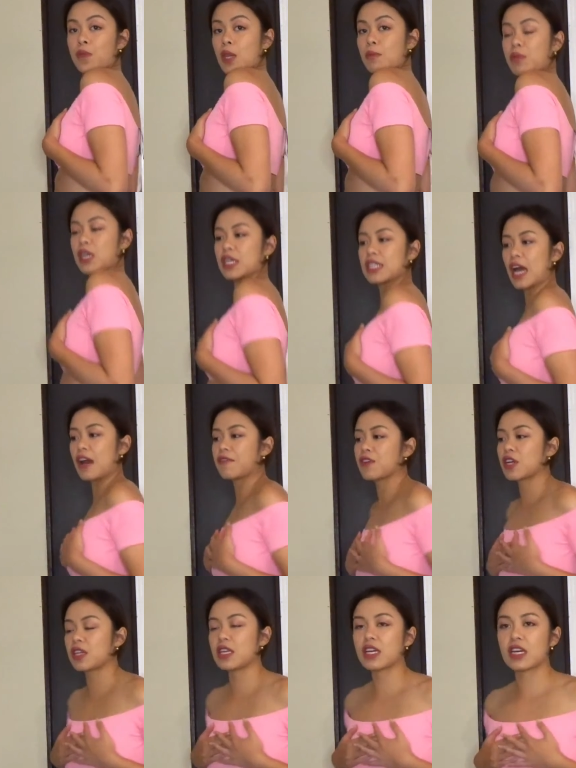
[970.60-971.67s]
because
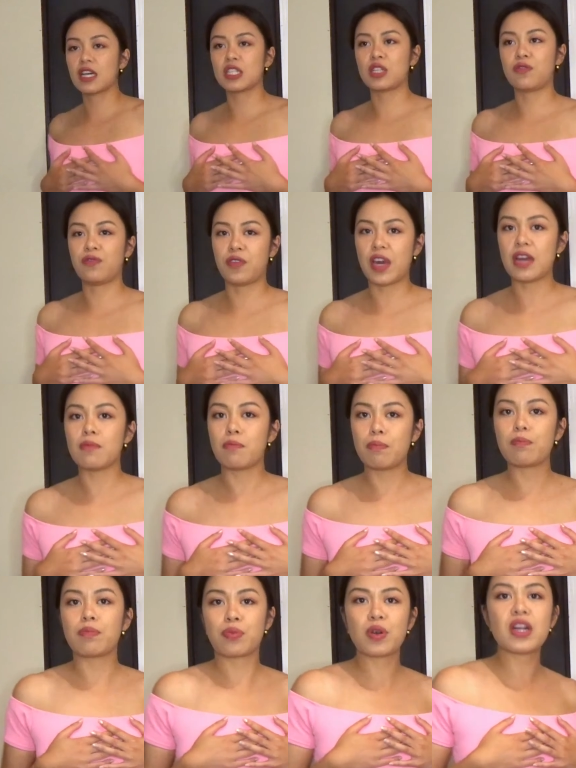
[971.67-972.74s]
everything has fit
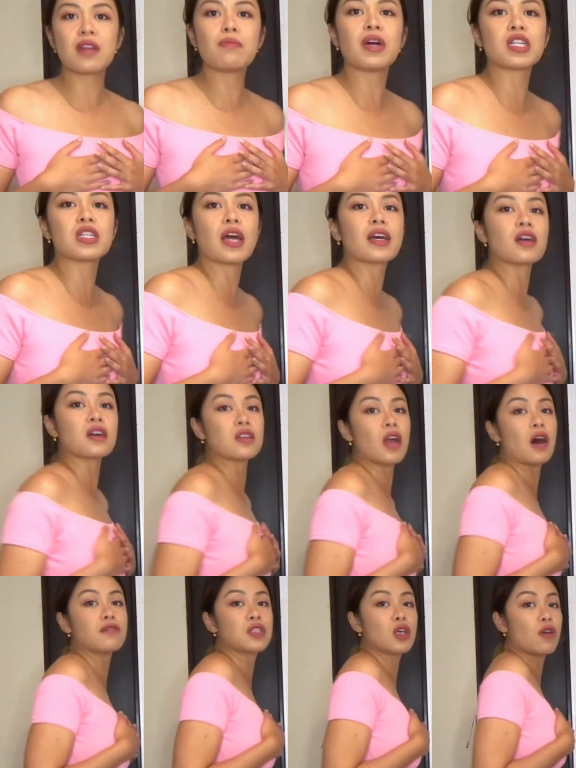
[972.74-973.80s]
pretty much like a
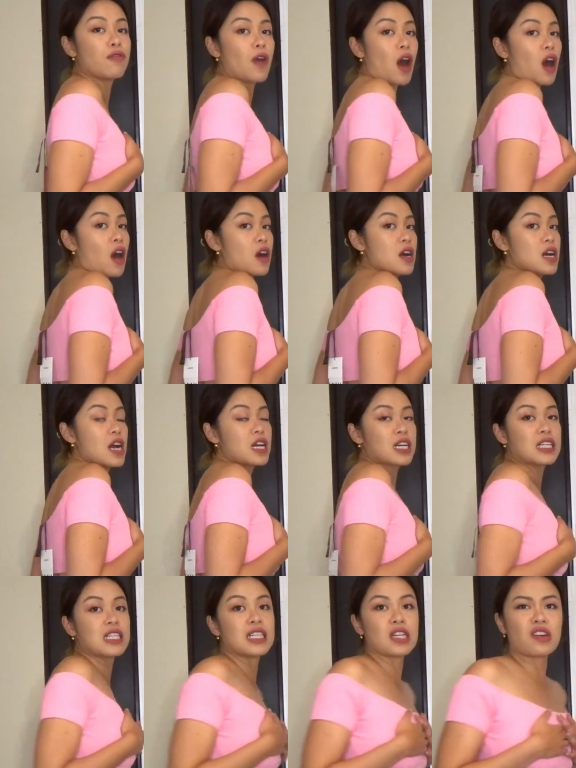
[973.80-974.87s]
glove so far,
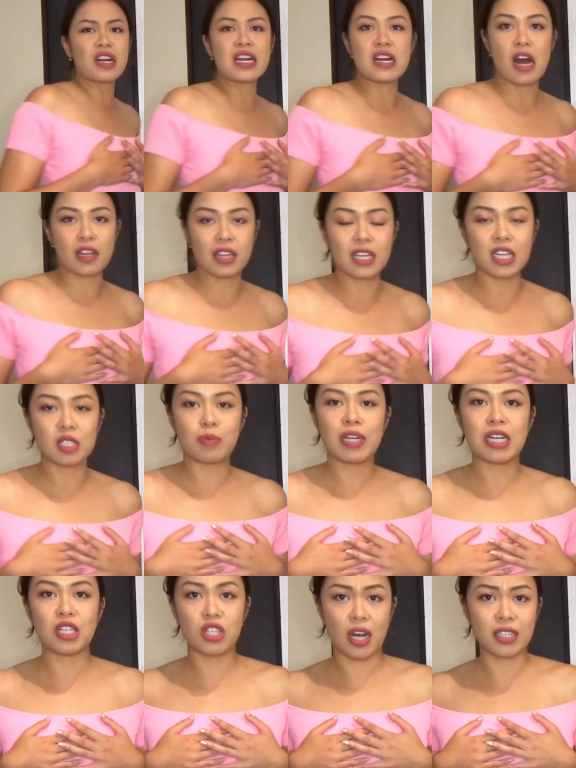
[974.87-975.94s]
considering nothing has been
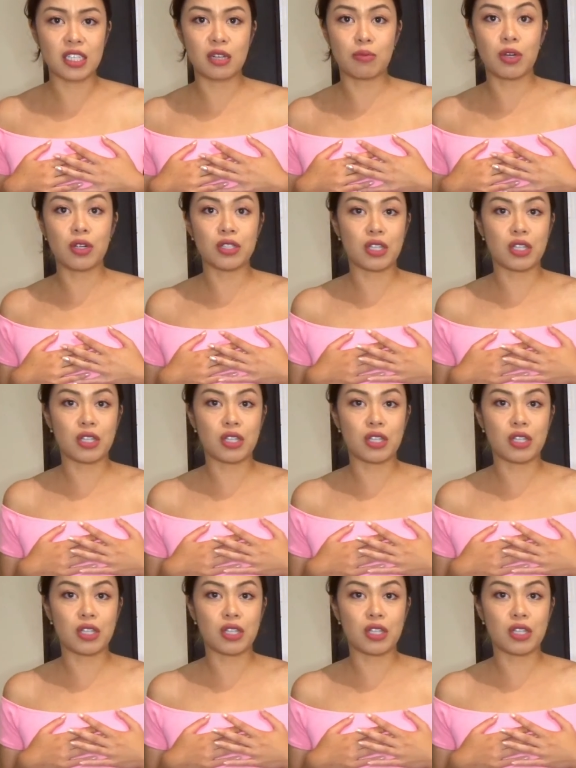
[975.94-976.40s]
adjustable.